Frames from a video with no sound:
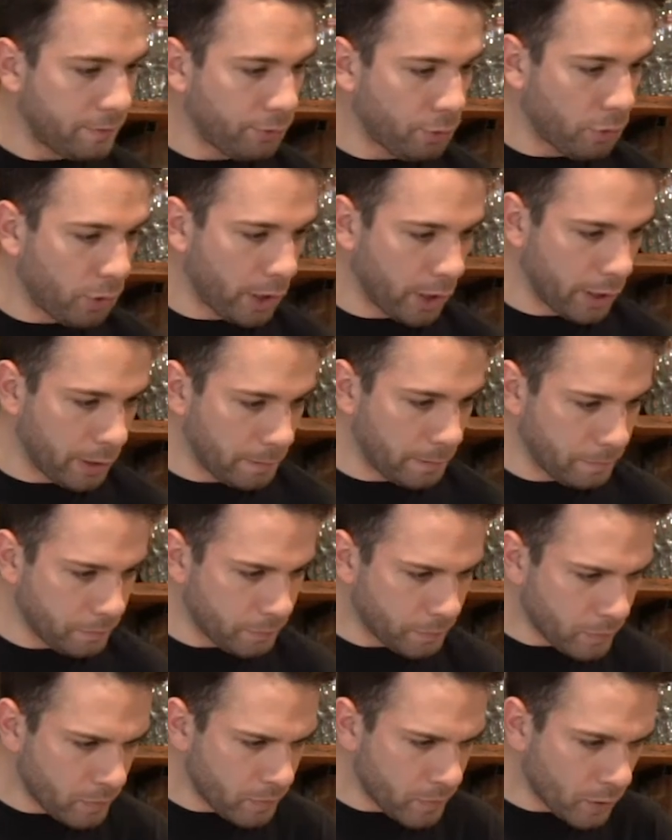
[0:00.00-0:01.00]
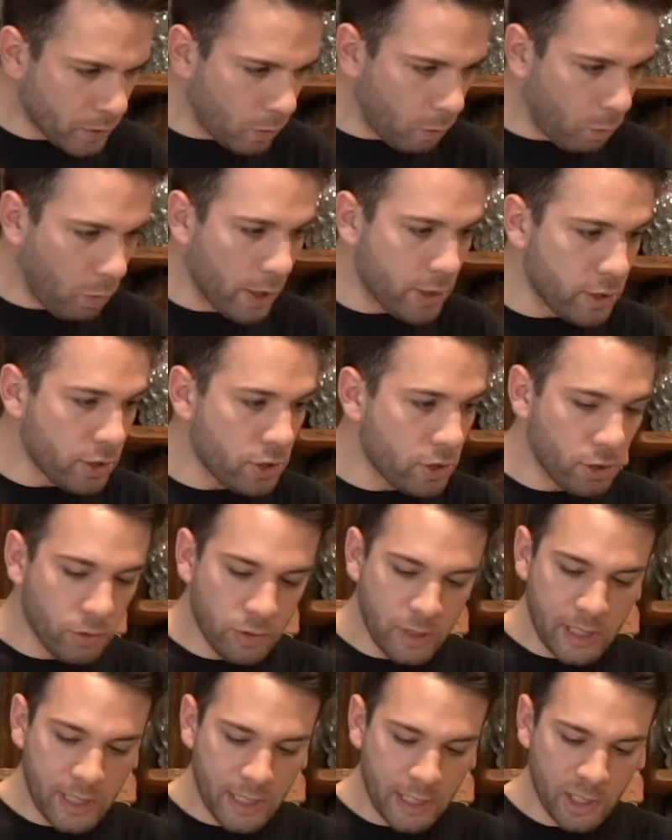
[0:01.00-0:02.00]
for 1 to 2
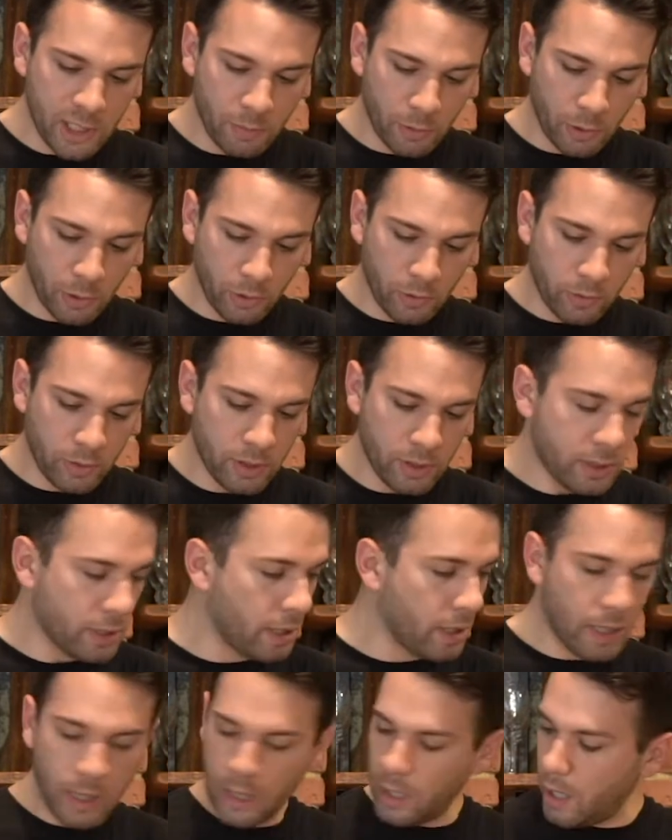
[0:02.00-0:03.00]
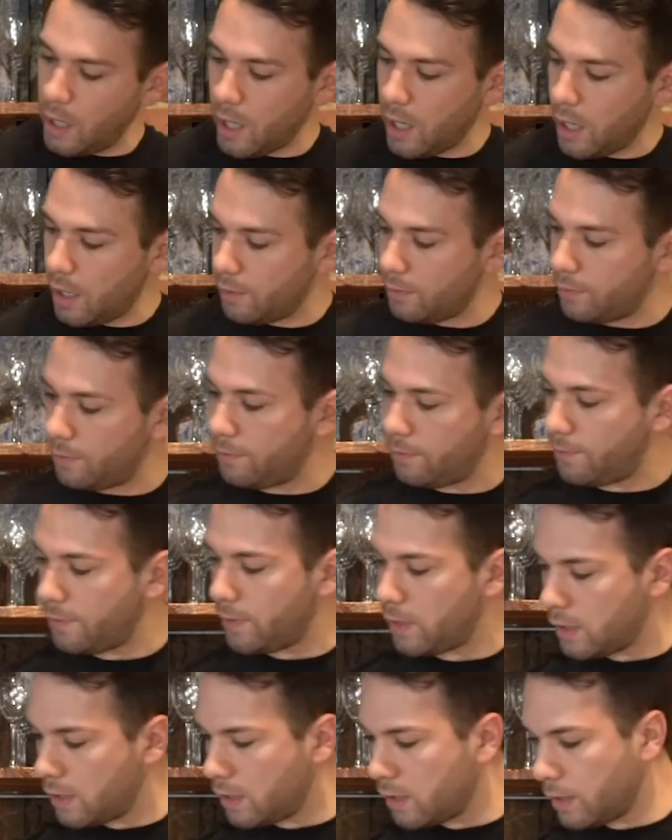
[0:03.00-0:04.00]
teaspoons of
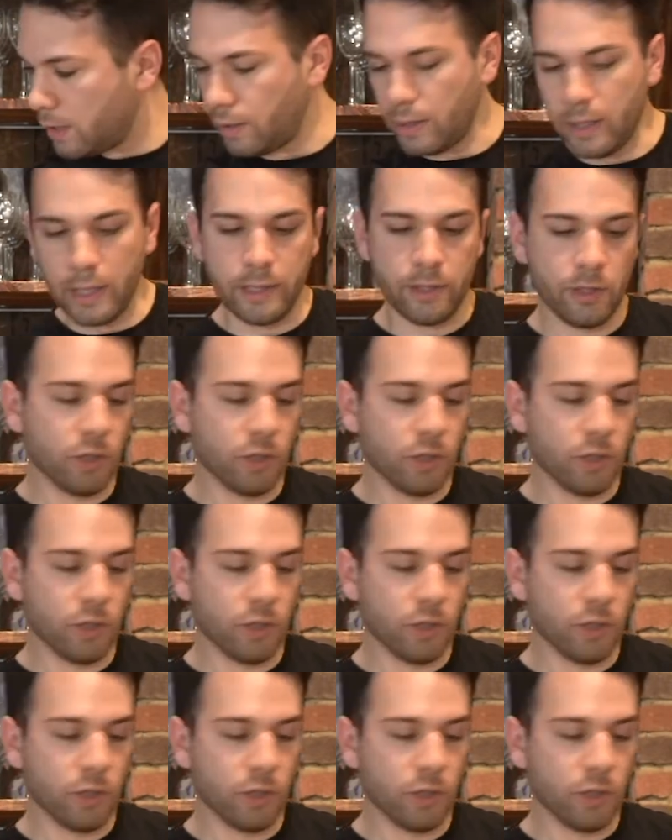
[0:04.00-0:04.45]
this